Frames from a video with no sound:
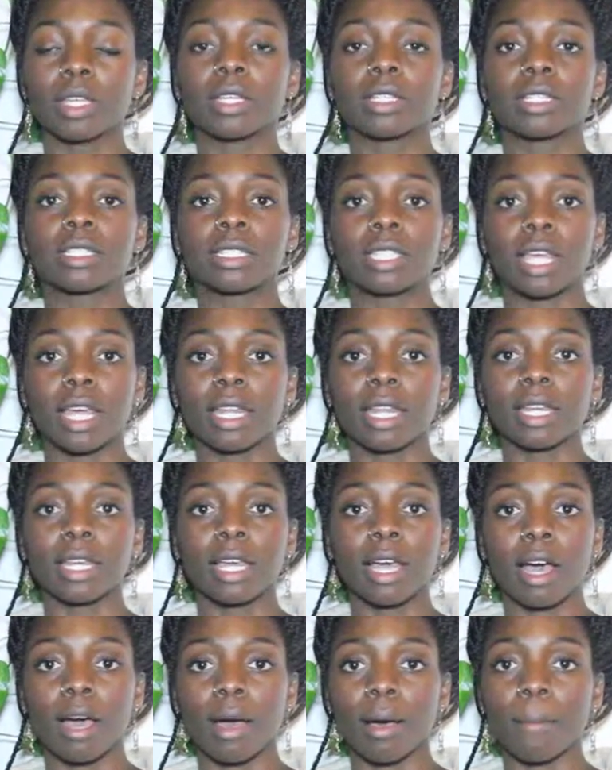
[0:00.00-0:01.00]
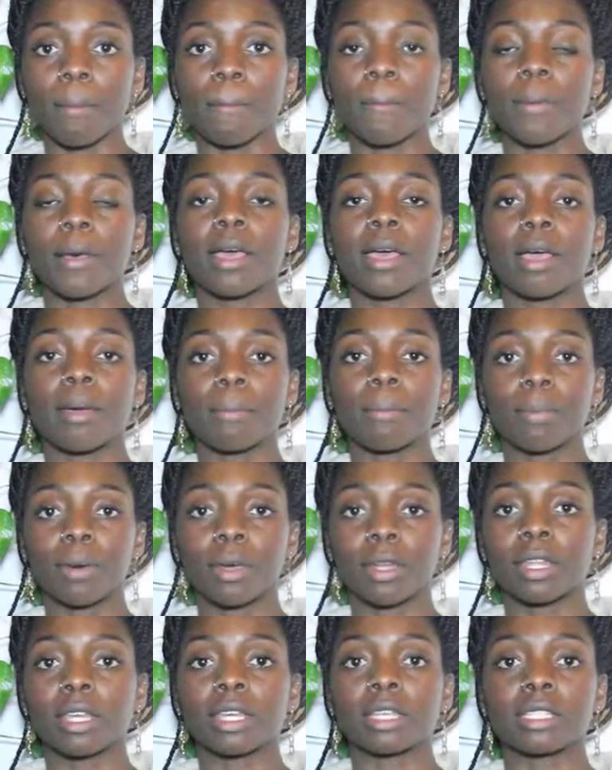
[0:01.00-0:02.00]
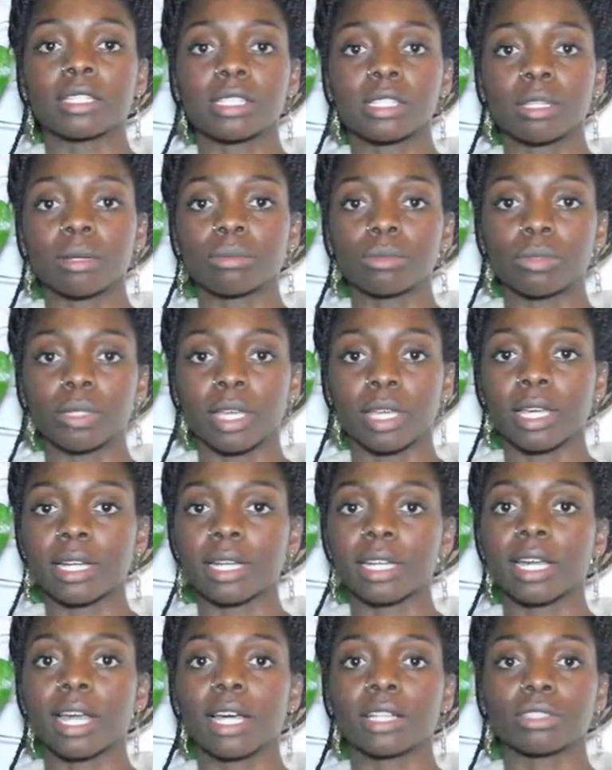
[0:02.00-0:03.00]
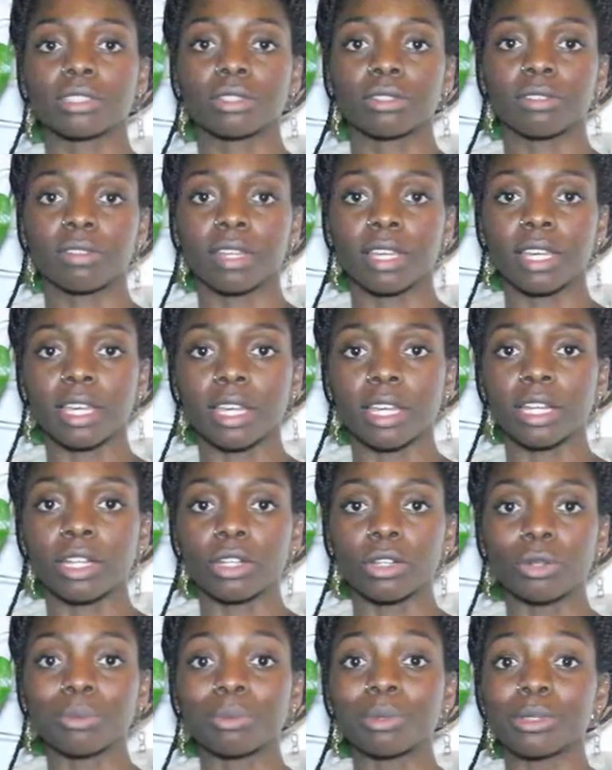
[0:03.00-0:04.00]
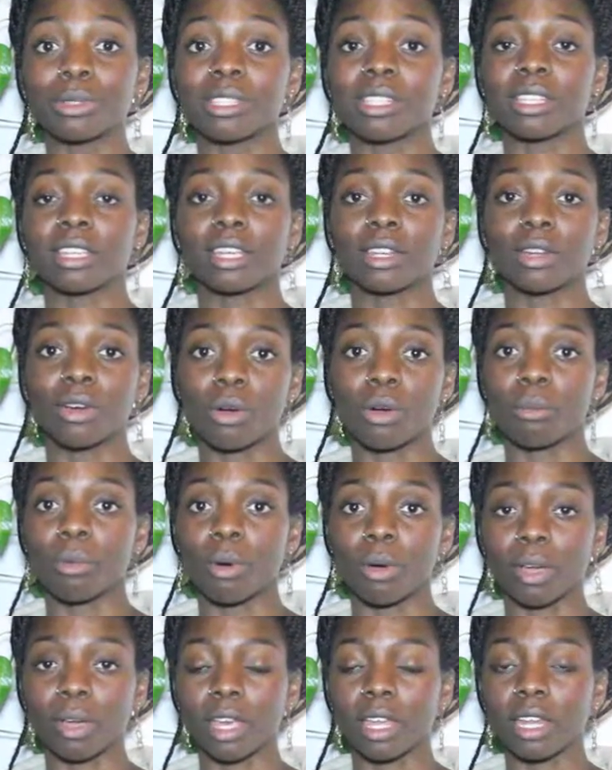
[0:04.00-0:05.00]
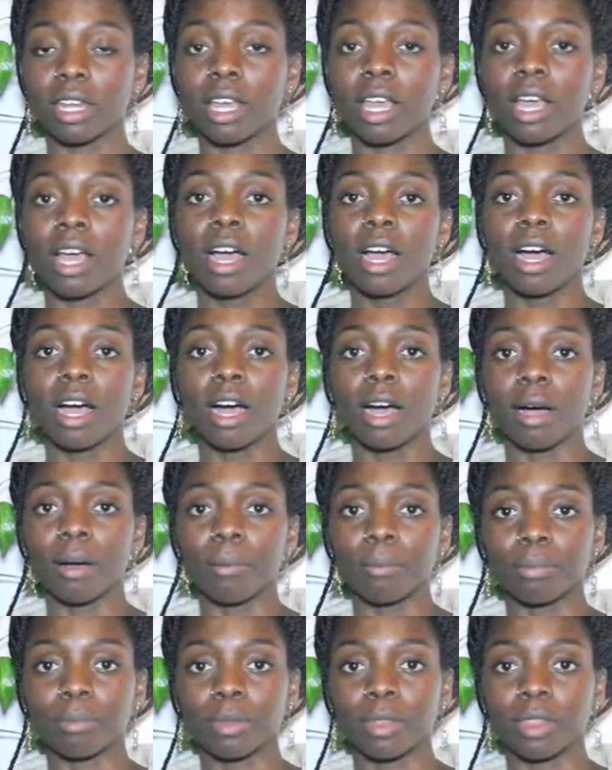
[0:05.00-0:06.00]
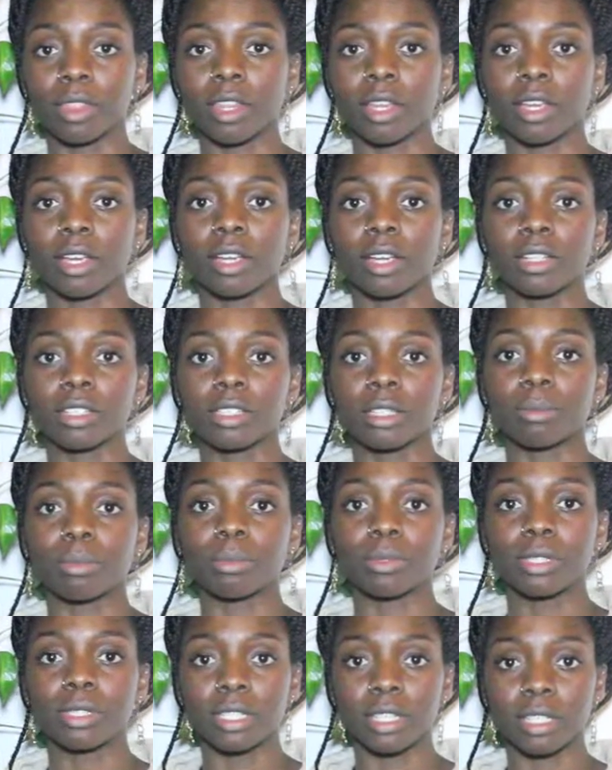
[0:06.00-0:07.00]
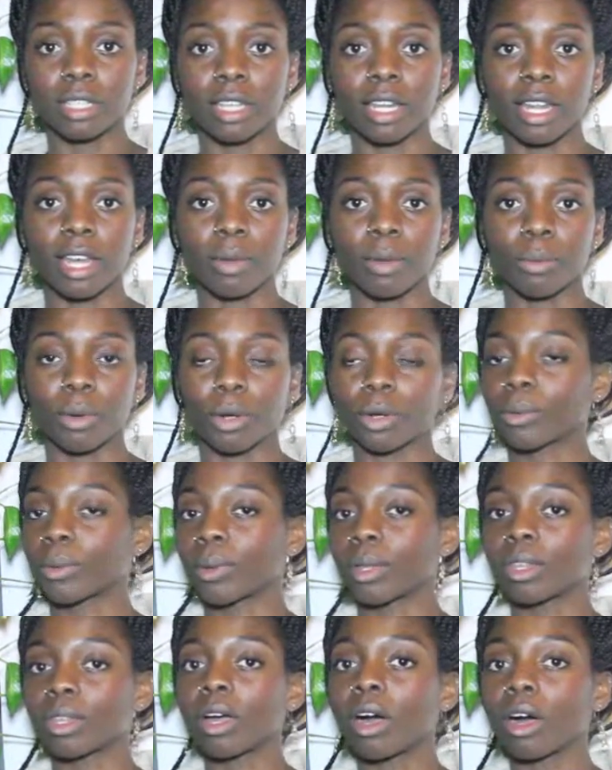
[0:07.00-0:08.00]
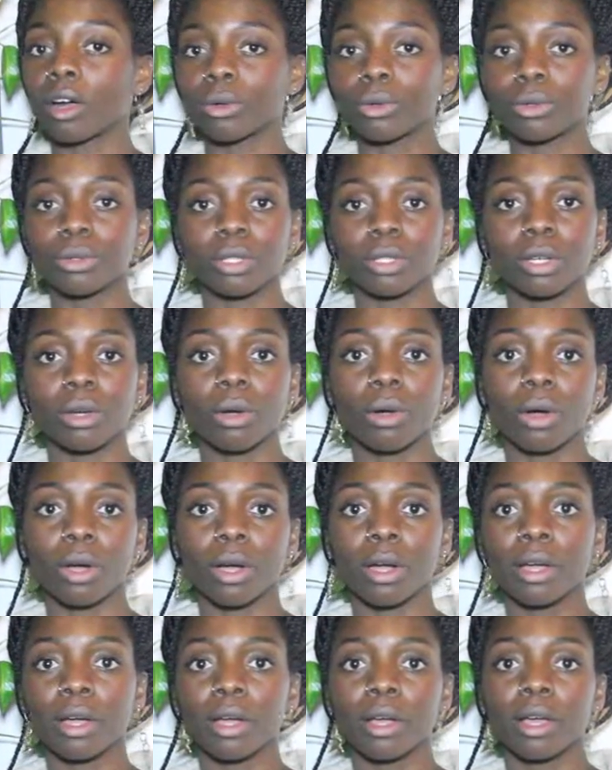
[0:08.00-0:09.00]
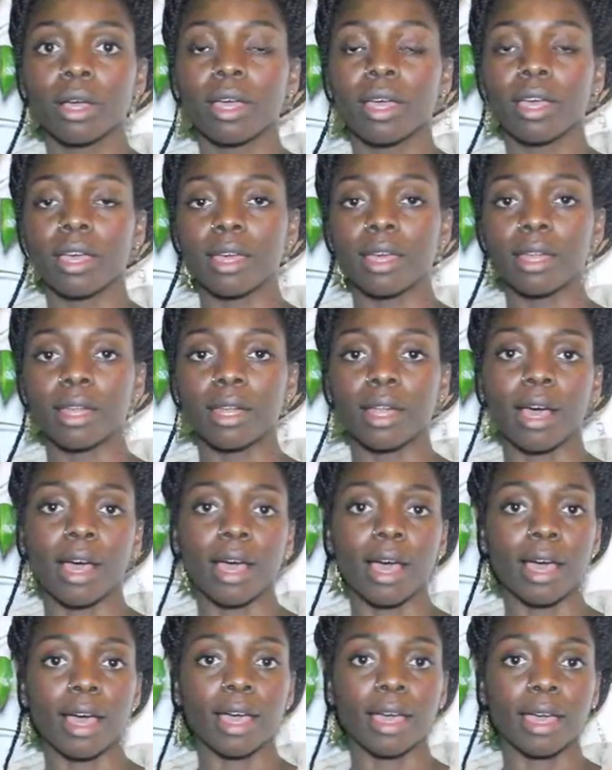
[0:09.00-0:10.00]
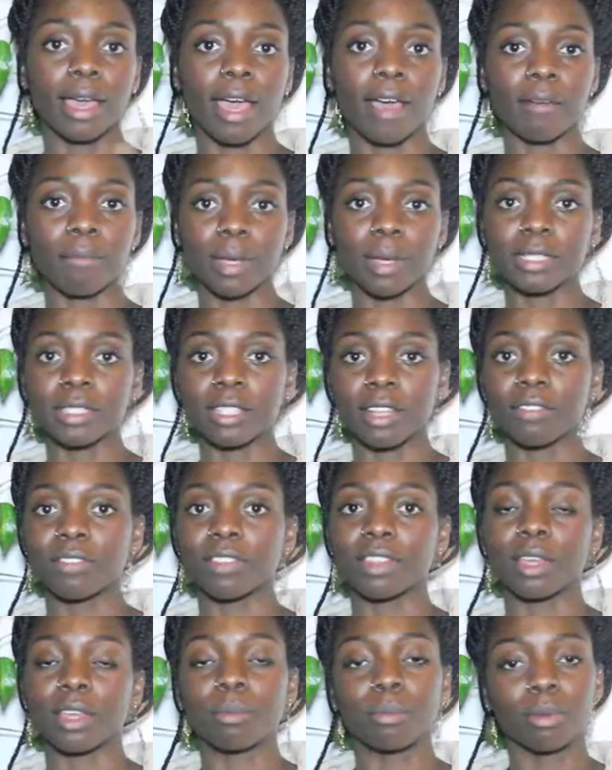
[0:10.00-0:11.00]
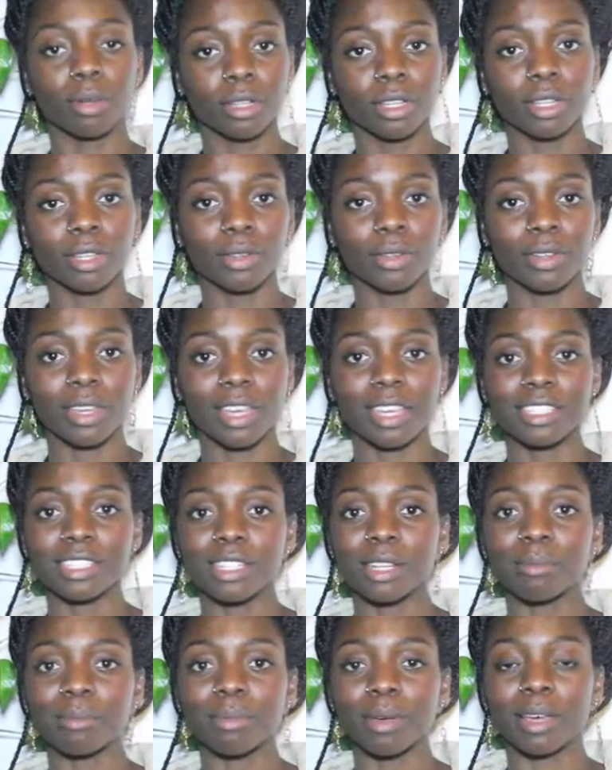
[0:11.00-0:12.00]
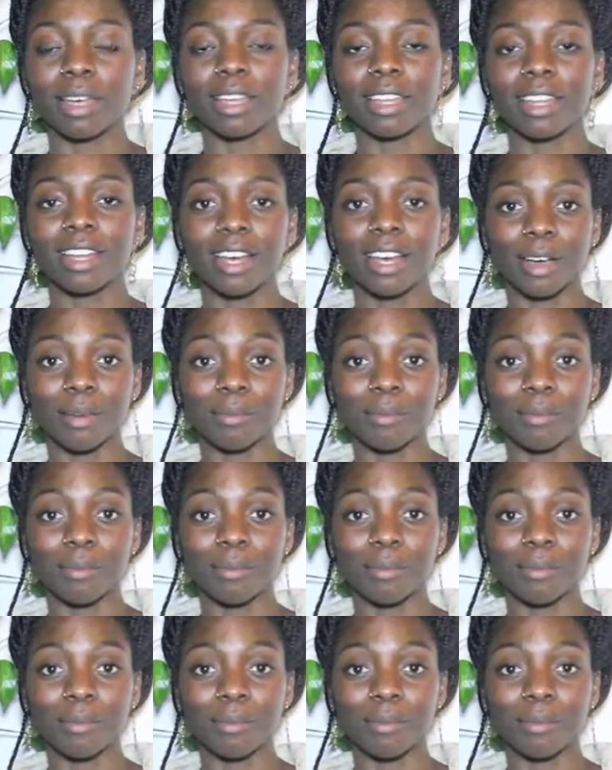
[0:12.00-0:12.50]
setting up and putting some Kirika jewelry in a new boutique in Hoboken. There's a boutique that I work with called Coup de Coeur, and I have my stuff in their Brooklyn location, but